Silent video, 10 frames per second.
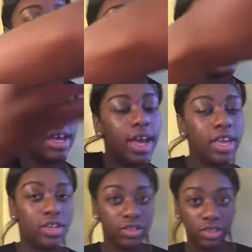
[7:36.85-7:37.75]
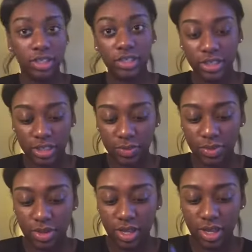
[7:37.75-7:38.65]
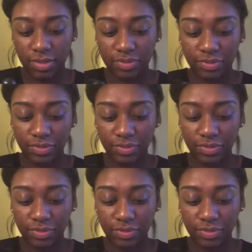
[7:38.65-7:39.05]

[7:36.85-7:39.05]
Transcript: But I usually just put